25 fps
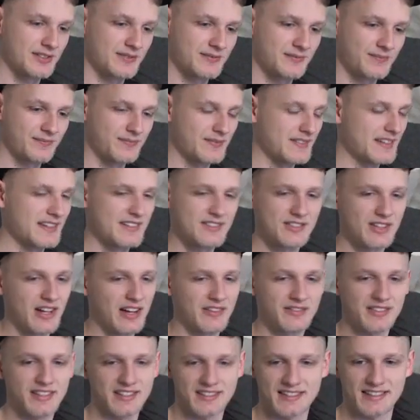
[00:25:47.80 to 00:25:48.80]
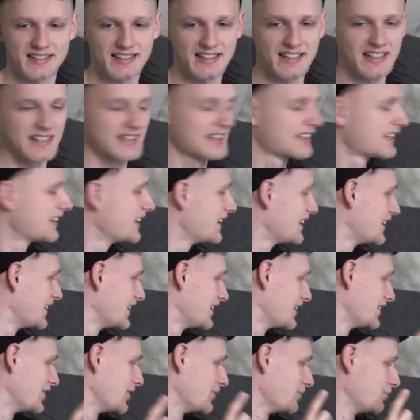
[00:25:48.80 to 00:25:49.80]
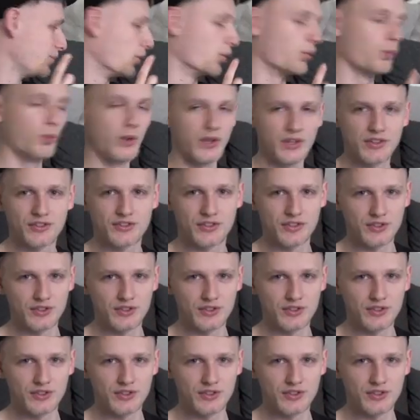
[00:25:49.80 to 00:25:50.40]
He's not having it today. But Winston